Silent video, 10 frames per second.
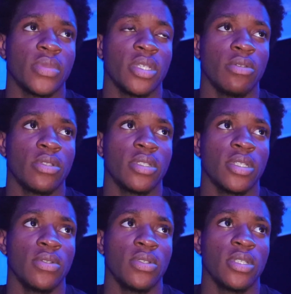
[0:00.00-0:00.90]
it
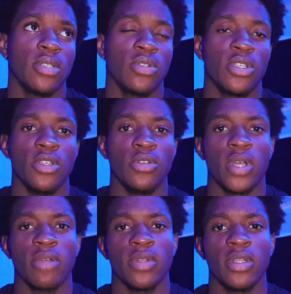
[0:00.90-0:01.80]
was cute.
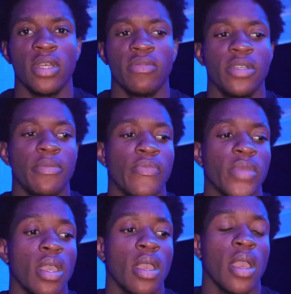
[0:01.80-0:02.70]
I really loved it.
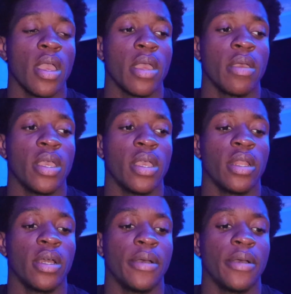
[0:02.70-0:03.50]
And